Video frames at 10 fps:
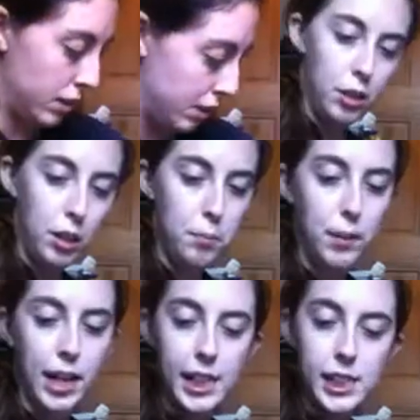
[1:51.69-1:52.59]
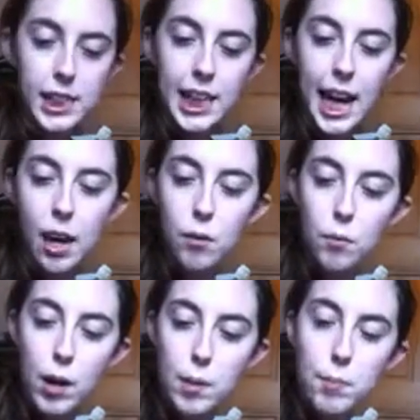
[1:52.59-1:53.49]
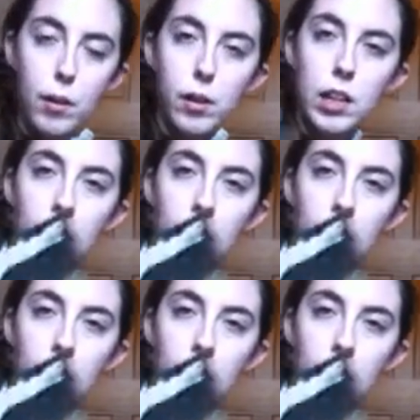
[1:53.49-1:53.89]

Hulu Plus, count, want to pull